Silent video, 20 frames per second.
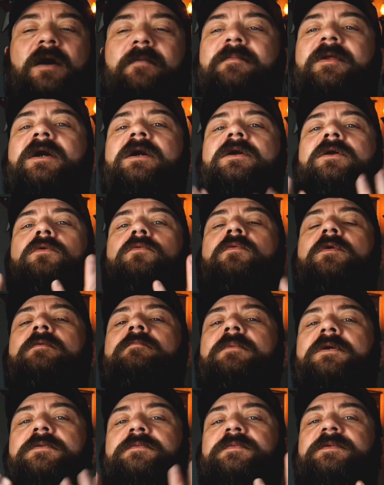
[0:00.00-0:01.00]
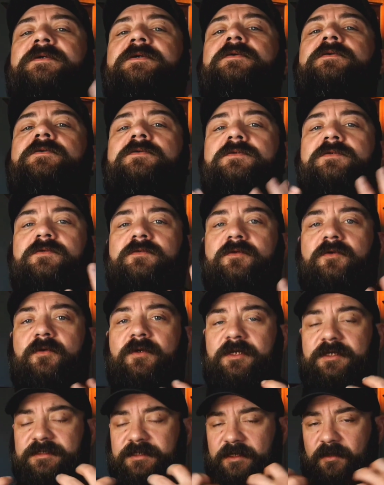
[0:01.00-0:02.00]
I'm not going to run my fingers through
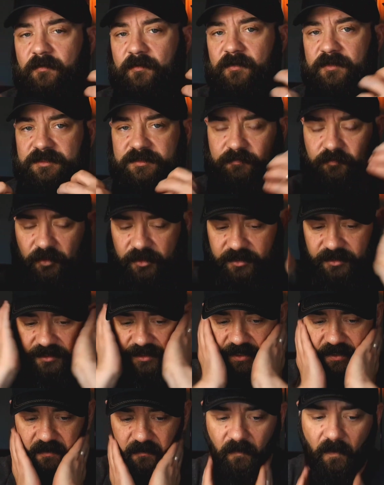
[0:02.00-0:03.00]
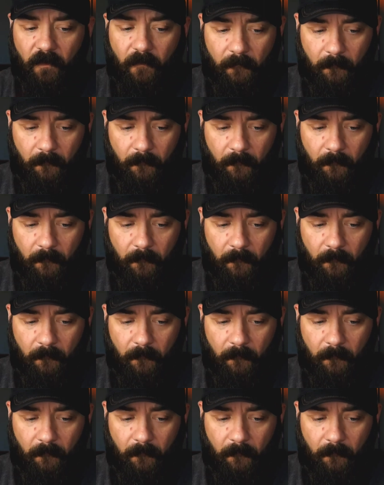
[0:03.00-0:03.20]
it because I don't want to spread it out.